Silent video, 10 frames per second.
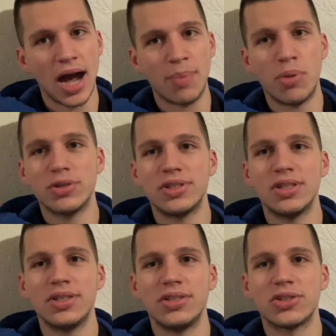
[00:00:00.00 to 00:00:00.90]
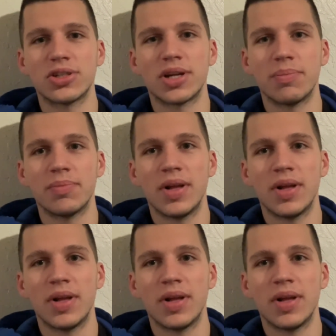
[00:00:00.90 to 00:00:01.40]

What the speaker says: I post it on Instagram.